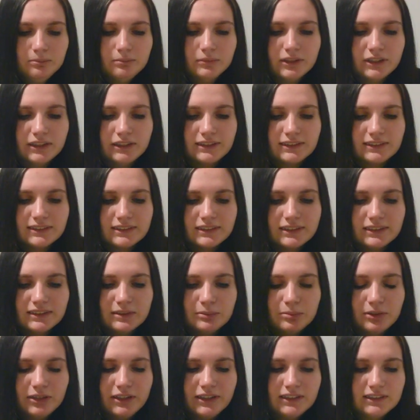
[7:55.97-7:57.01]
But it's it's
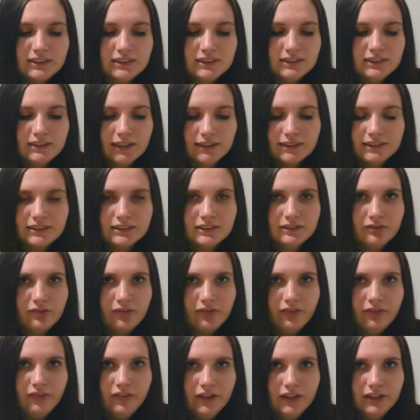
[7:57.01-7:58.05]
a pretty extensive
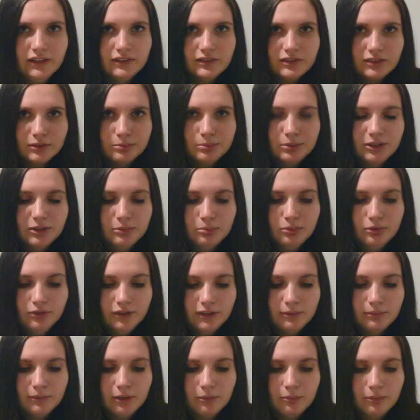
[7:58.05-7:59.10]
thing to be a
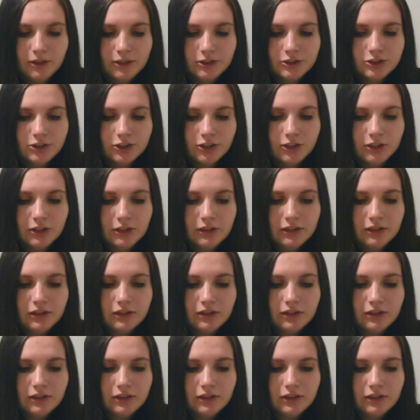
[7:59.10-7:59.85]
pre-med major.